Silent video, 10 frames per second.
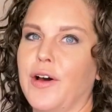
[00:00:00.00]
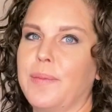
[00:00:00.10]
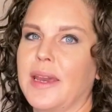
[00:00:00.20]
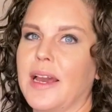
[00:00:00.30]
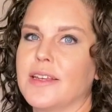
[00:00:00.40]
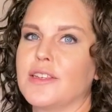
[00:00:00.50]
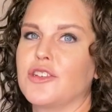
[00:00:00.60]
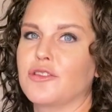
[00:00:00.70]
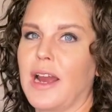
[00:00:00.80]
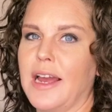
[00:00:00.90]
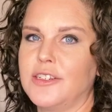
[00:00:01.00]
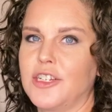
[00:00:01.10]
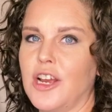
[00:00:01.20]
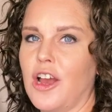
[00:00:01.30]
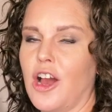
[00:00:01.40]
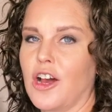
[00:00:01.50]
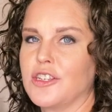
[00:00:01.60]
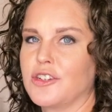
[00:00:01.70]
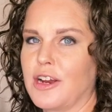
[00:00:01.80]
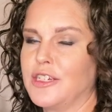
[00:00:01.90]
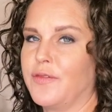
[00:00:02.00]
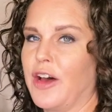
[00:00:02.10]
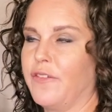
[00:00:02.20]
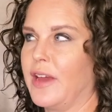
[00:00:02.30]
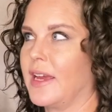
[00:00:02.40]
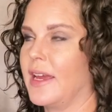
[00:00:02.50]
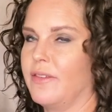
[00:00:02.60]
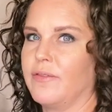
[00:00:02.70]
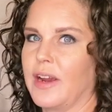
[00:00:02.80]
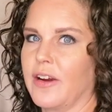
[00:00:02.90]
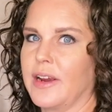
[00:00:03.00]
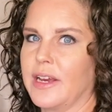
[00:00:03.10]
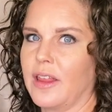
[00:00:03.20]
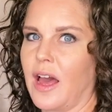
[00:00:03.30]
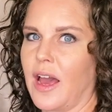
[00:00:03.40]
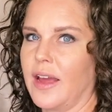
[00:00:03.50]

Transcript: because stretch on stretch velvet can vary a lot.